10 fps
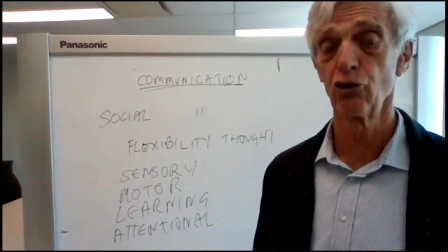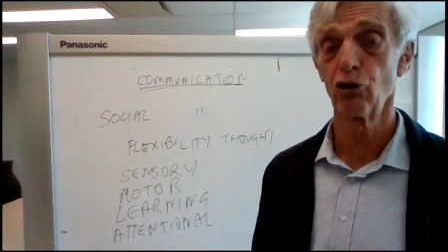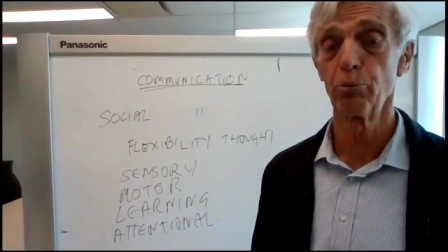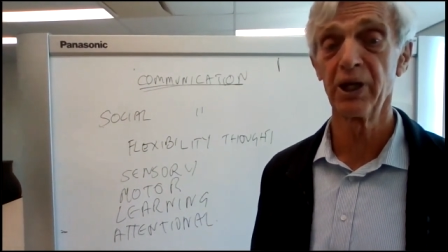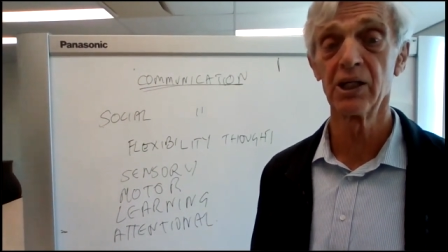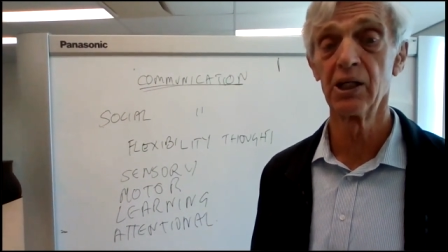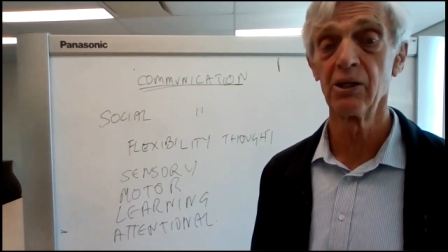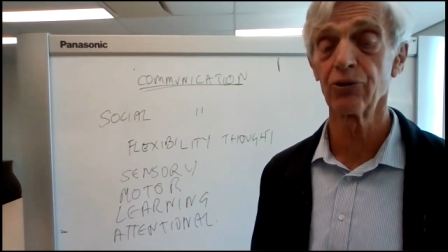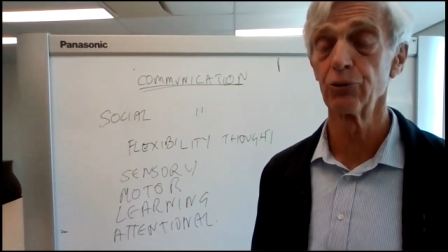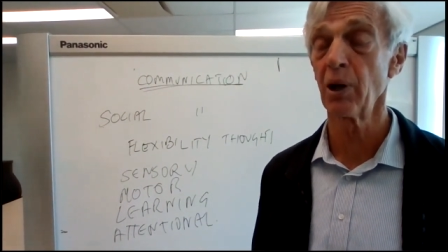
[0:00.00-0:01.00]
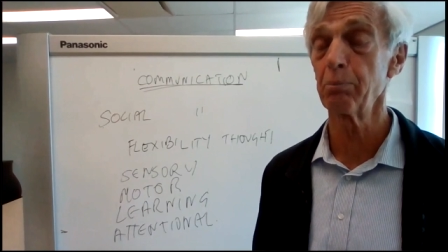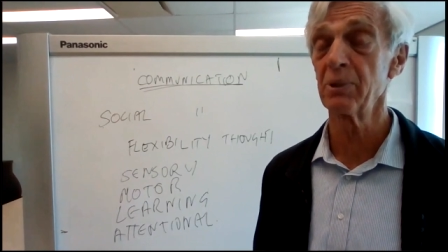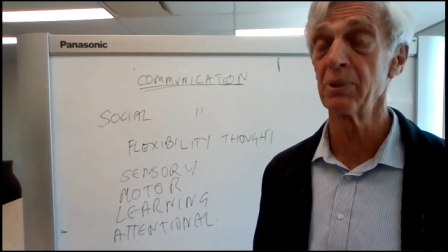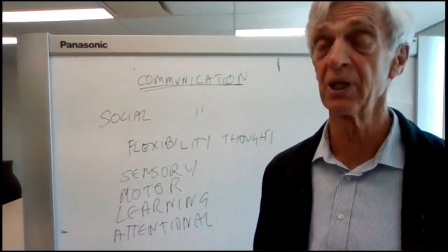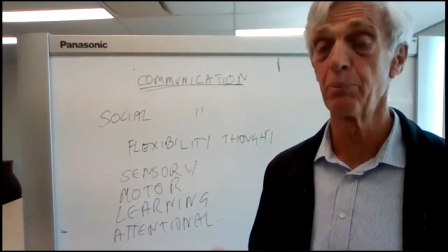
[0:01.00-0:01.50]
So the repetitiveness
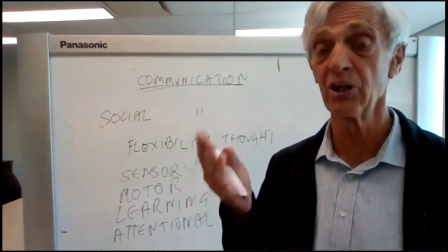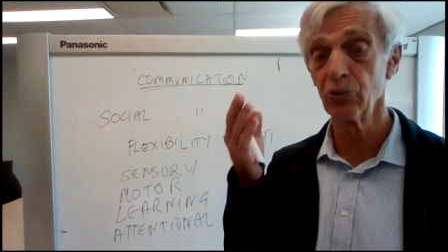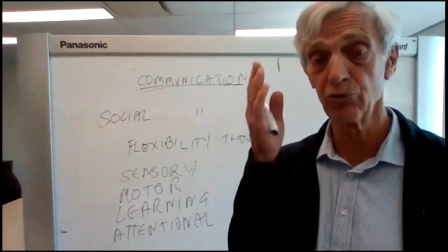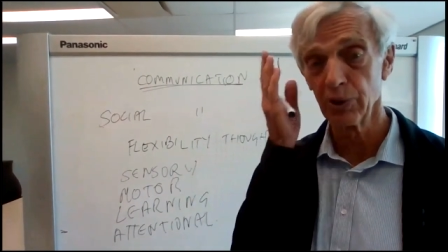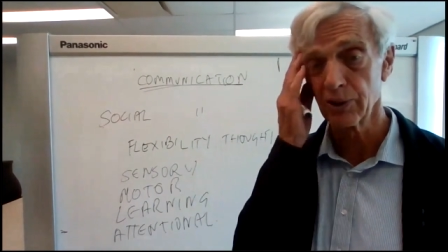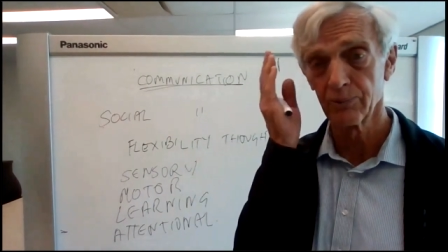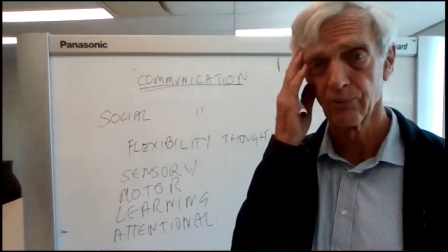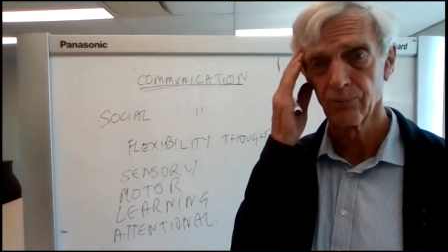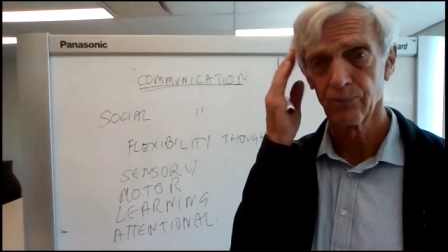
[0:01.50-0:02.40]
might be a body movement